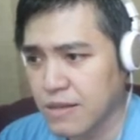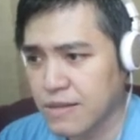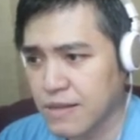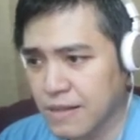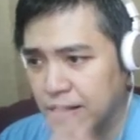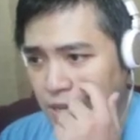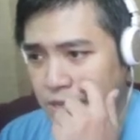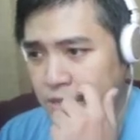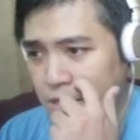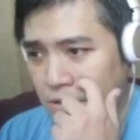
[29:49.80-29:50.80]
Silt-leg
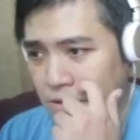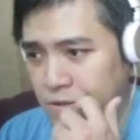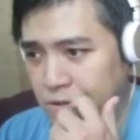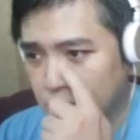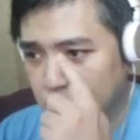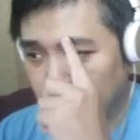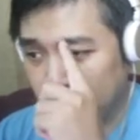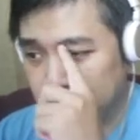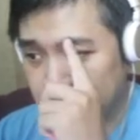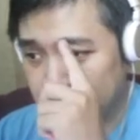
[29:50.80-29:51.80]
stone creature.
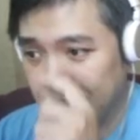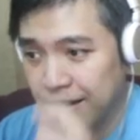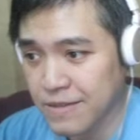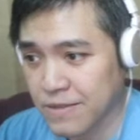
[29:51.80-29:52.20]
I'm seeing this